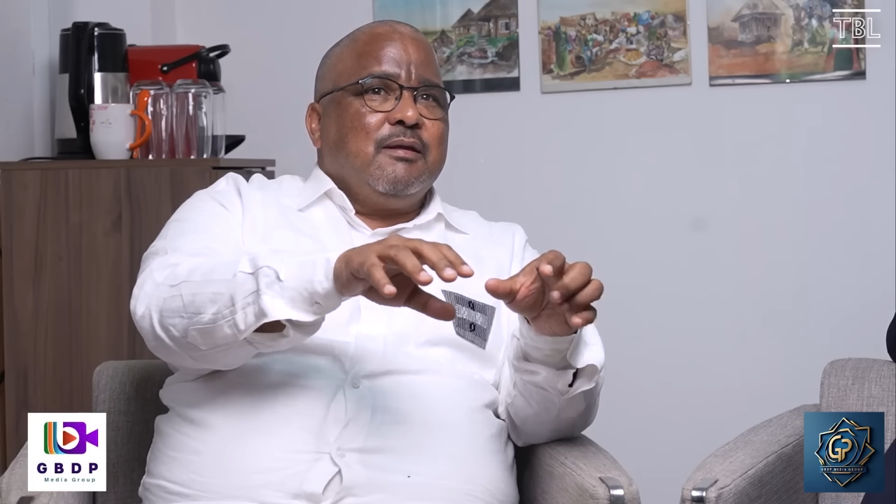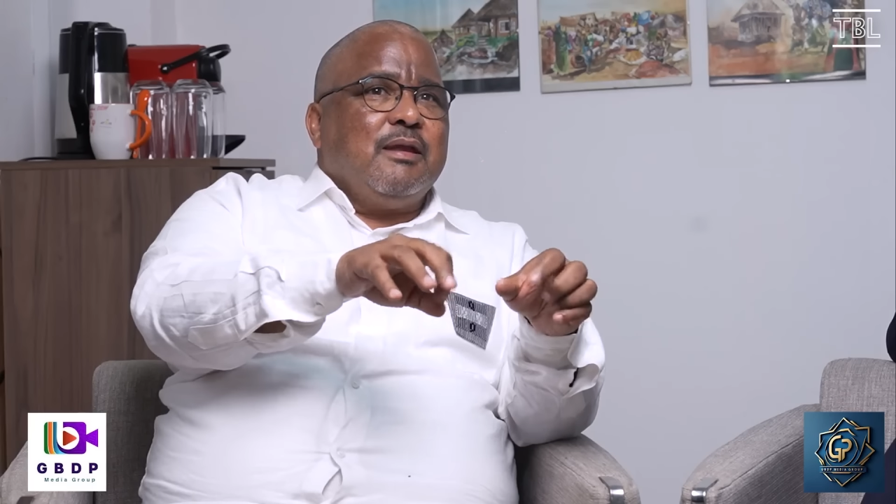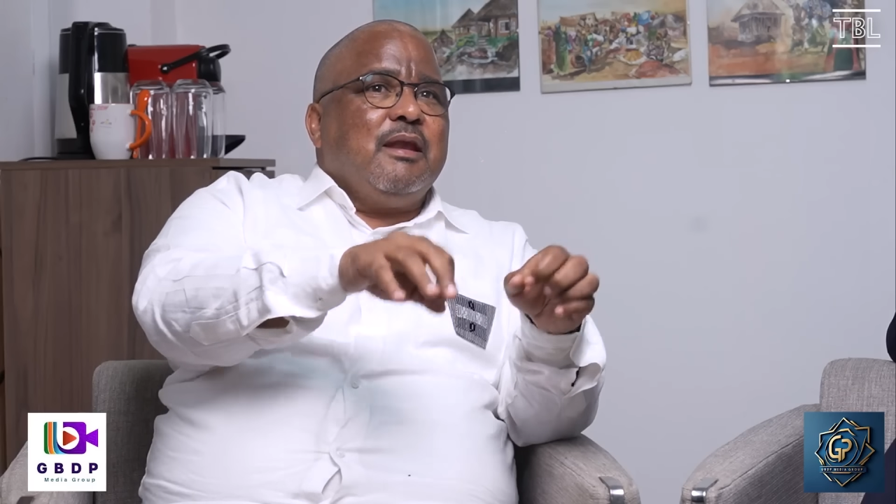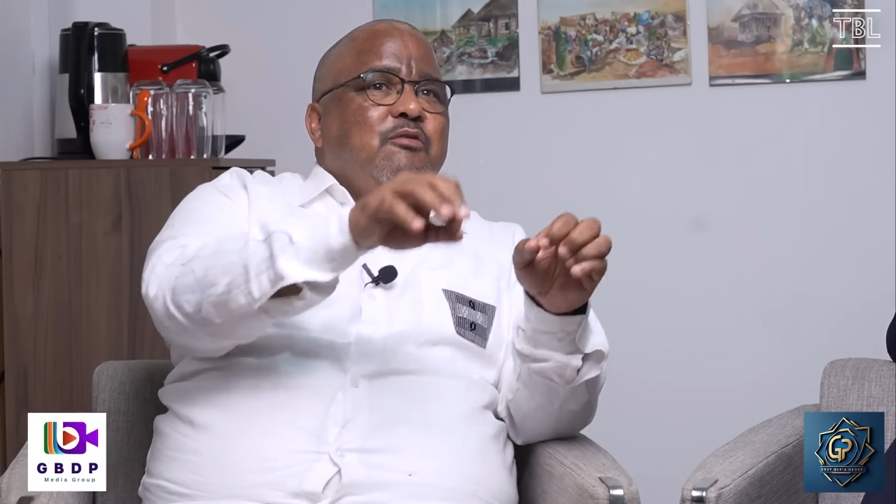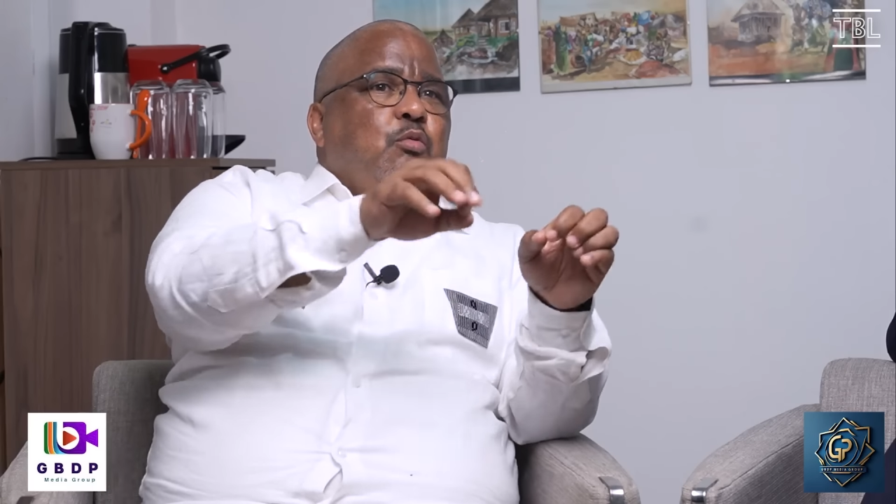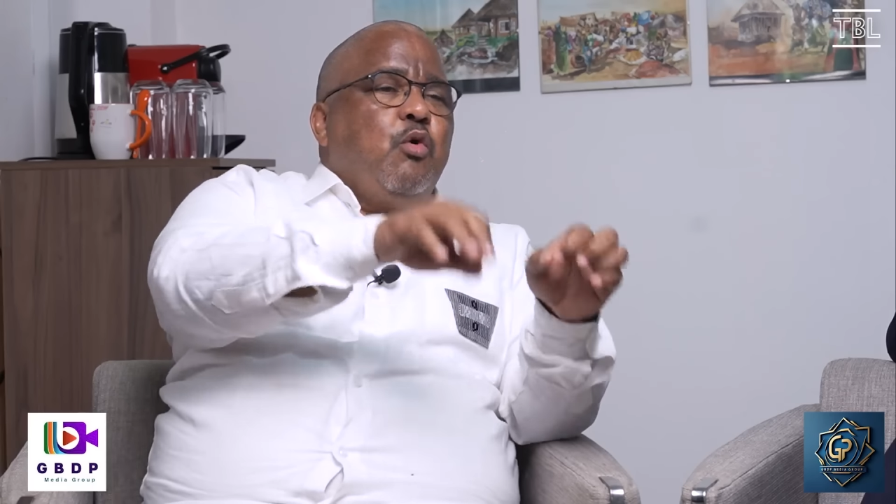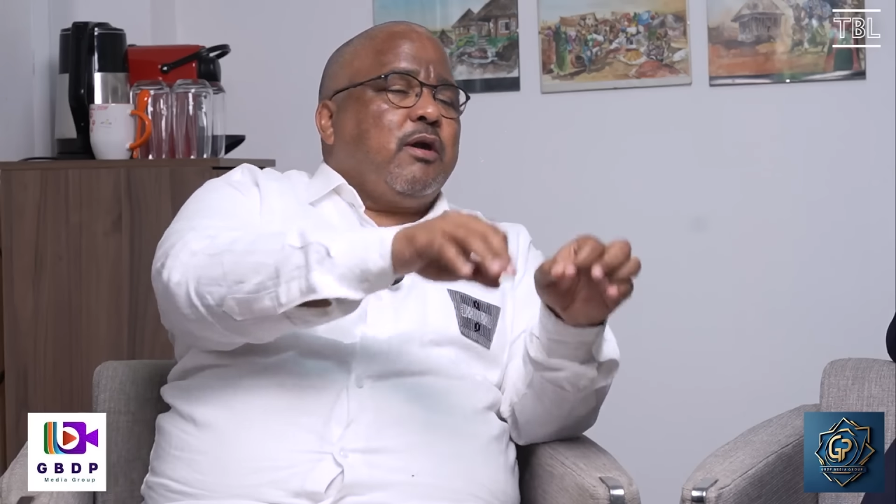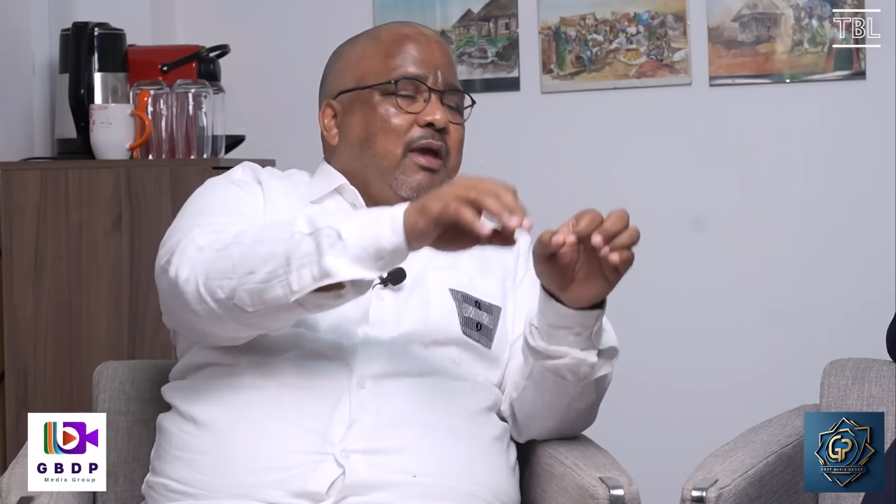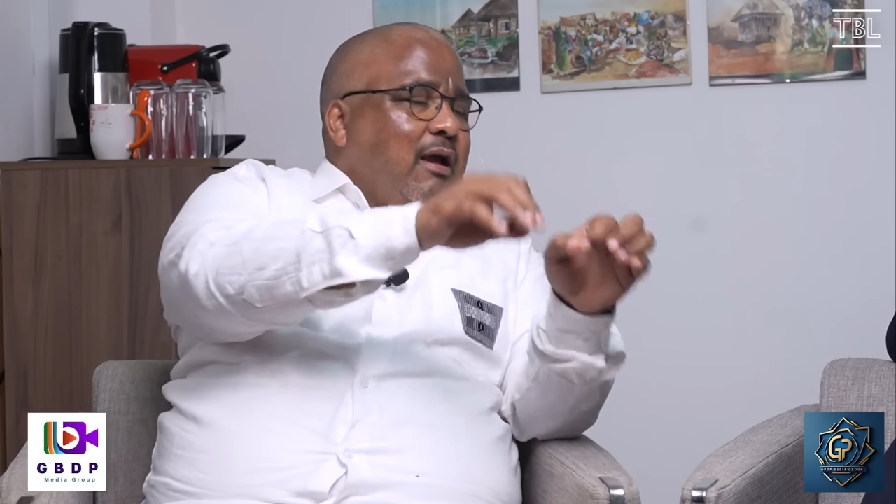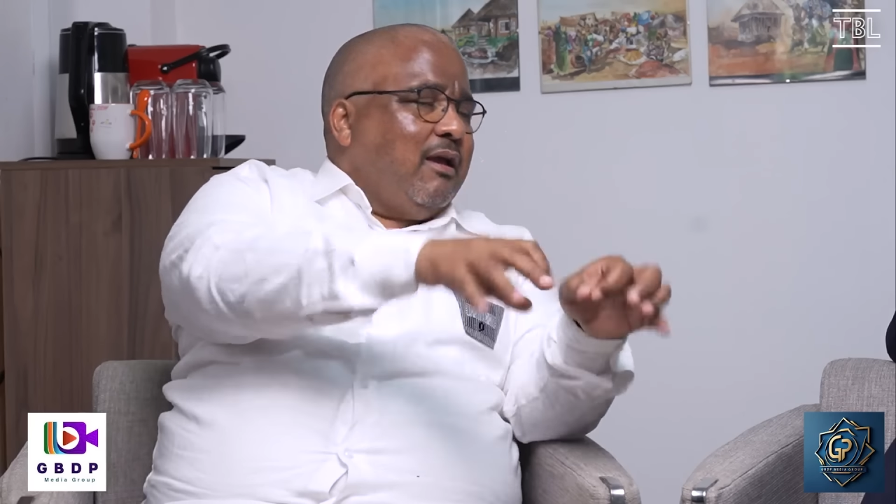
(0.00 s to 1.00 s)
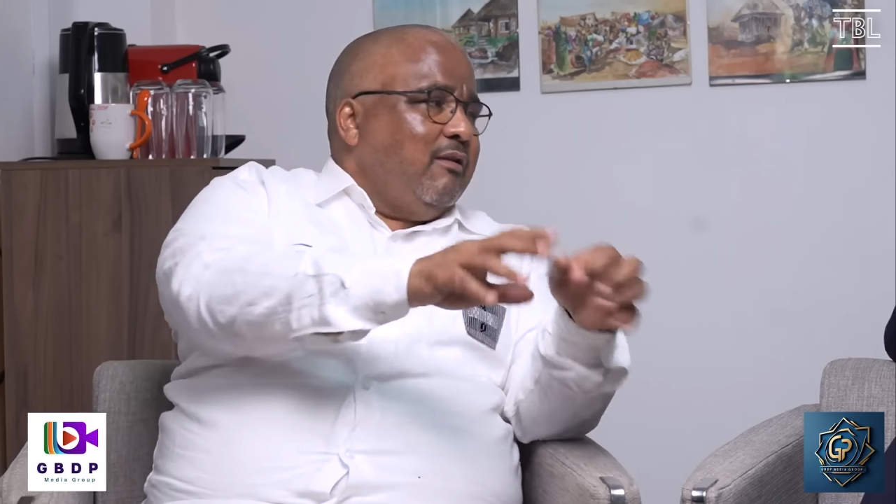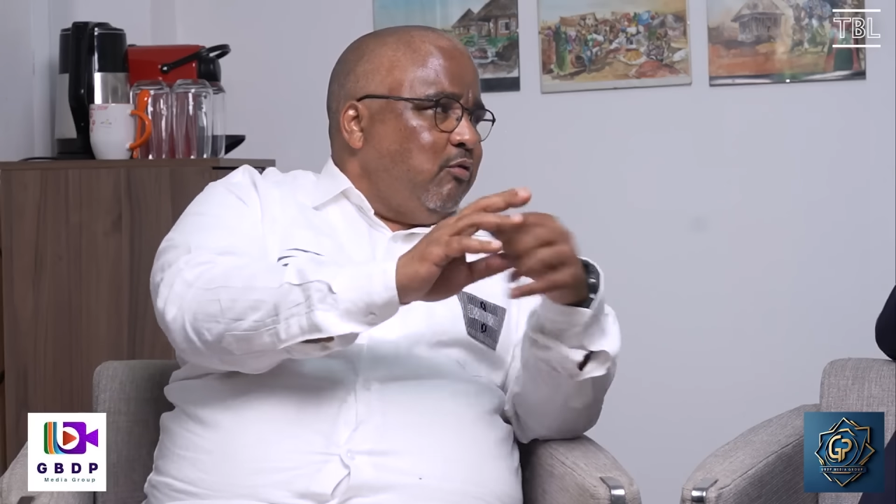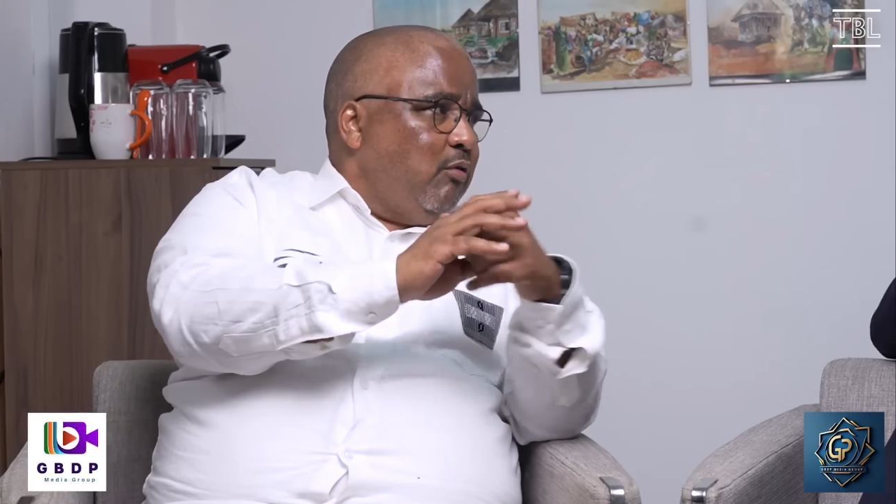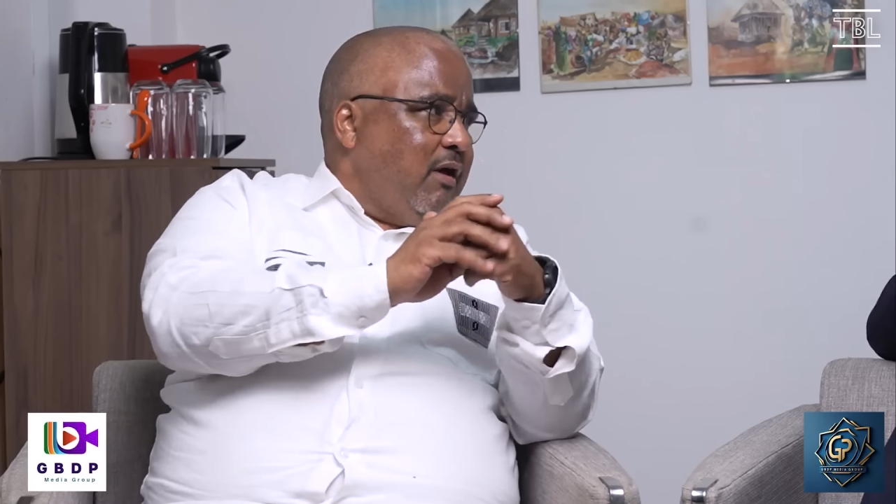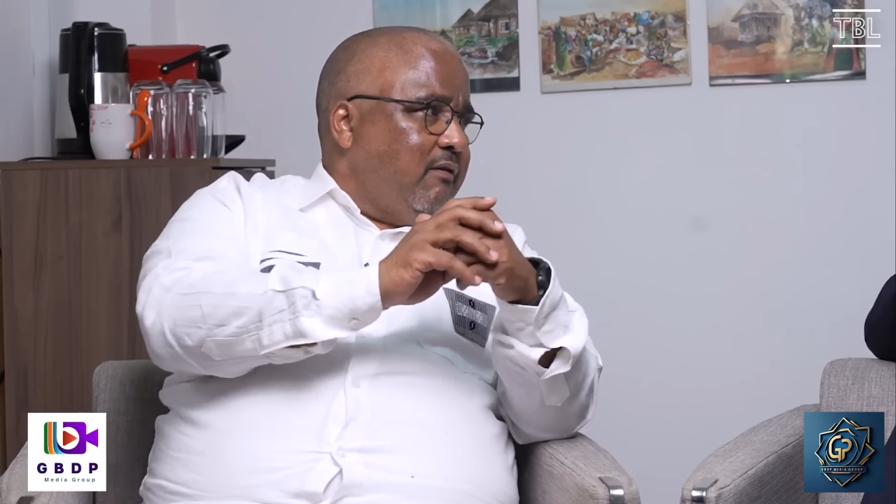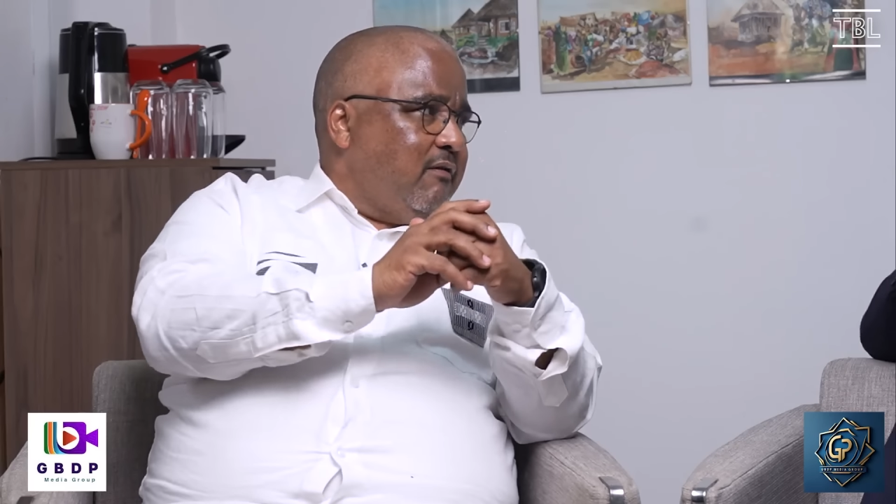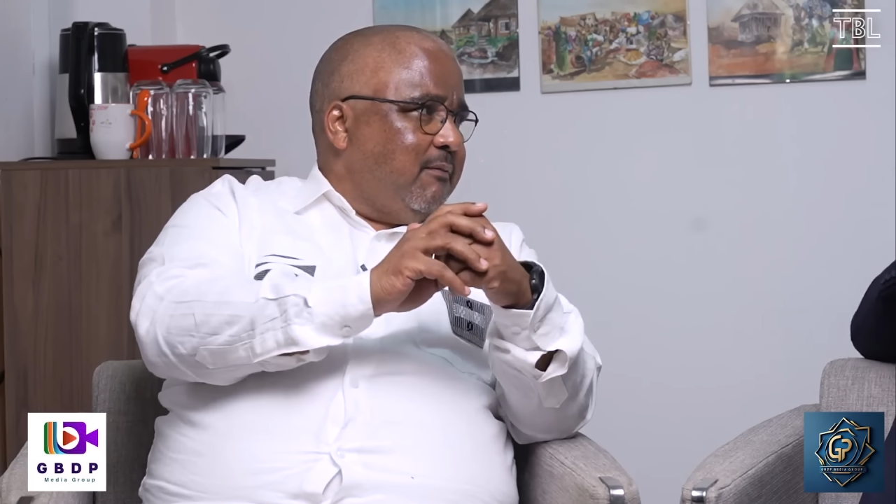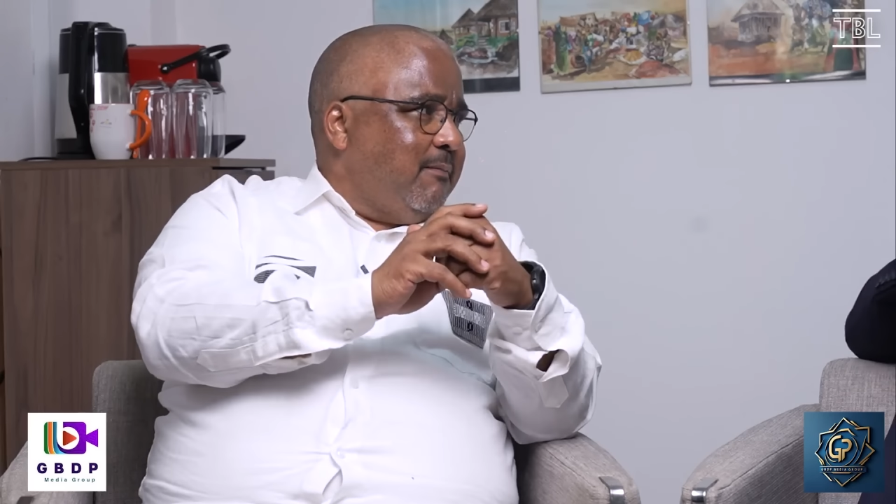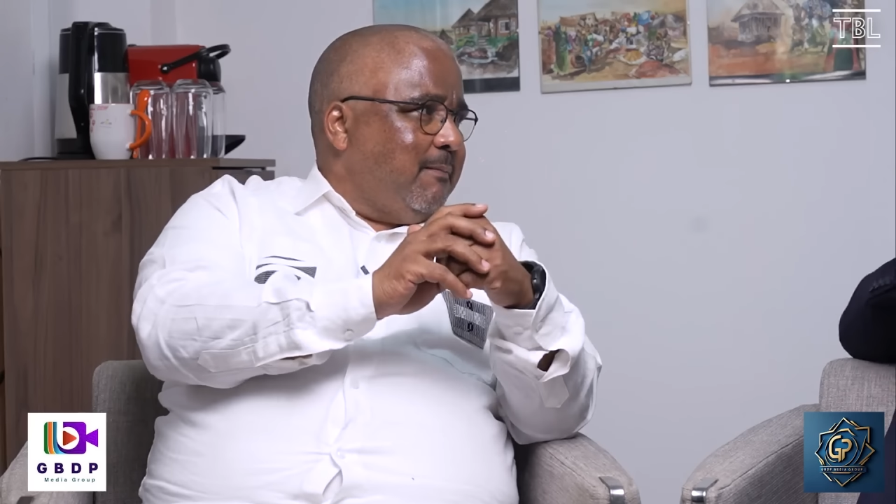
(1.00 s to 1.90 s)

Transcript: that is working against you guys.